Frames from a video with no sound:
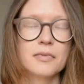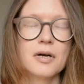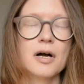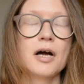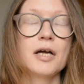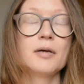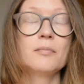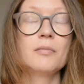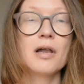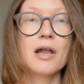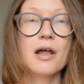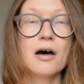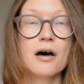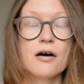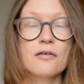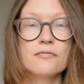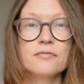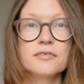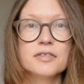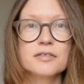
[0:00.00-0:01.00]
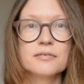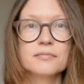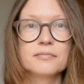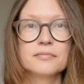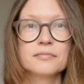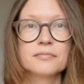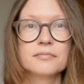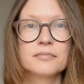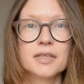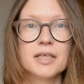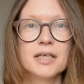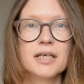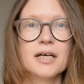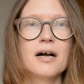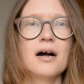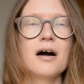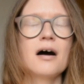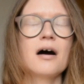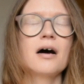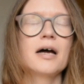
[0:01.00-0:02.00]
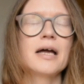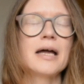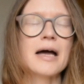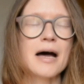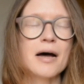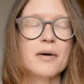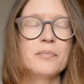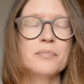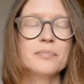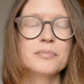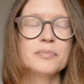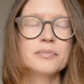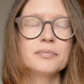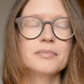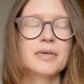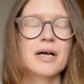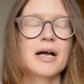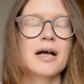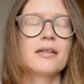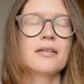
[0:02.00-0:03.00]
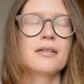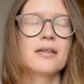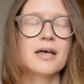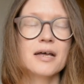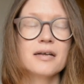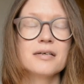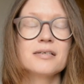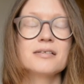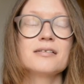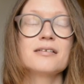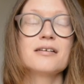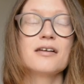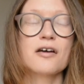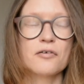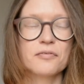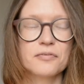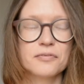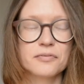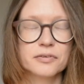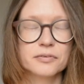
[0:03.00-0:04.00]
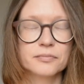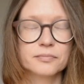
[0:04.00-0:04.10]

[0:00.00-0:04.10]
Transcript: I'm loved, I am, and that is enough.